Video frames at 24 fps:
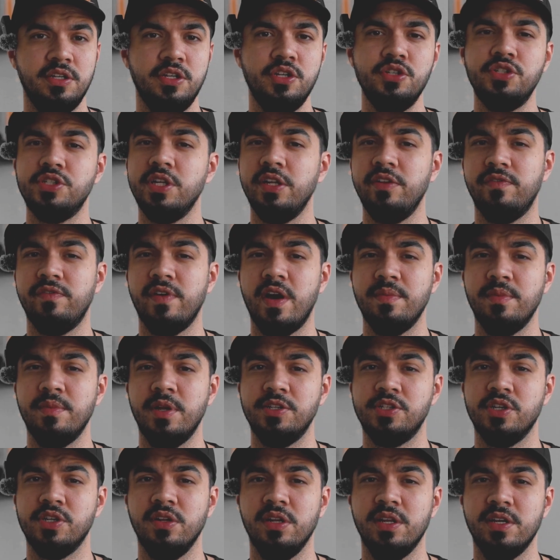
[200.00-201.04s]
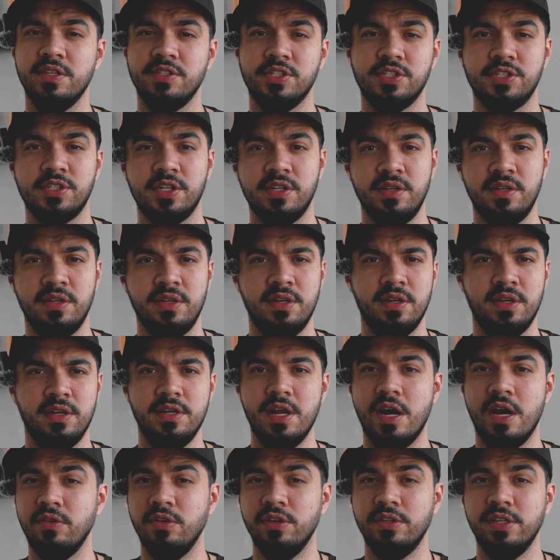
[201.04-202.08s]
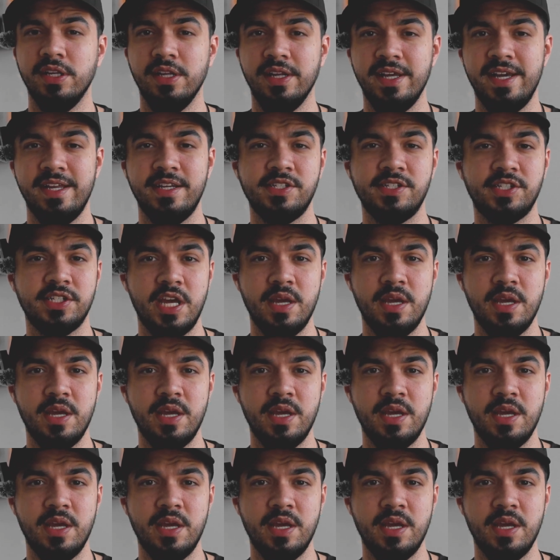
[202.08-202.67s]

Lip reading: usually 5 minutes or less. Download the latest